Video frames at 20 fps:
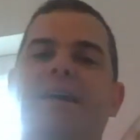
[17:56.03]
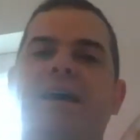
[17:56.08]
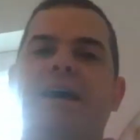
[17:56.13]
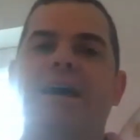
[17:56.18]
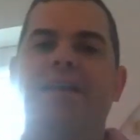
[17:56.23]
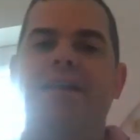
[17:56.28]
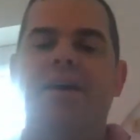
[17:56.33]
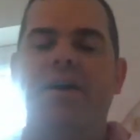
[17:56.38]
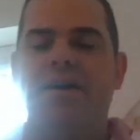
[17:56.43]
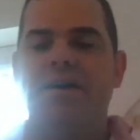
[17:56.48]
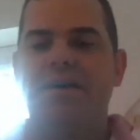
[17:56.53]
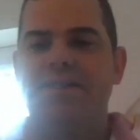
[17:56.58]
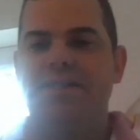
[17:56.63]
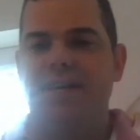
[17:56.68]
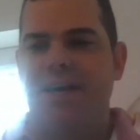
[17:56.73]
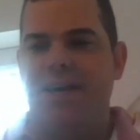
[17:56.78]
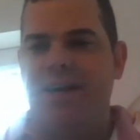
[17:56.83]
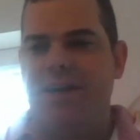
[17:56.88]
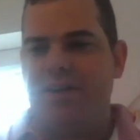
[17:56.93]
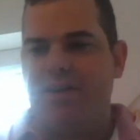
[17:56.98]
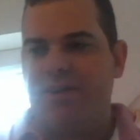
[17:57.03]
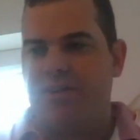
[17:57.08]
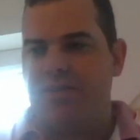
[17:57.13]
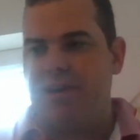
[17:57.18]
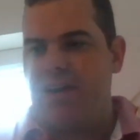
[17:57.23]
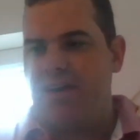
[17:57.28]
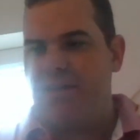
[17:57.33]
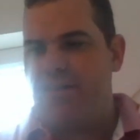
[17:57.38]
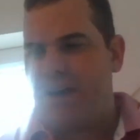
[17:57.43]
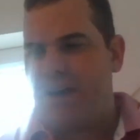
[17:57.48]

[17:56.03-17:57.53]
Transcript: Yeah, no, I certainly would agree with